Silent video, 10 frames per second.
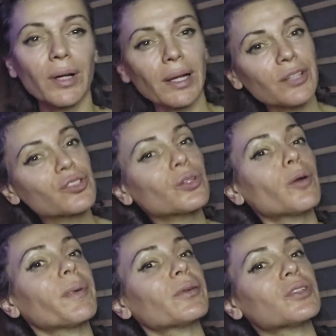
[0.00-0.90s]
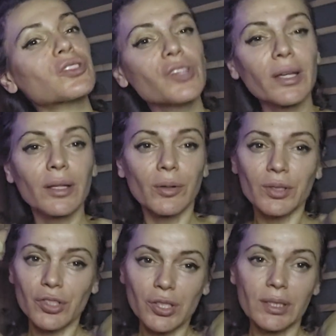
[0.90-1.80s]
and let you know about this channel
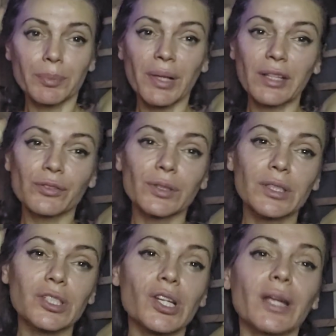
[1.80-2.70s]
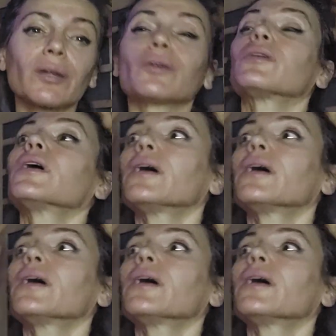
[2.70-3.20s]
and just the plans for this channel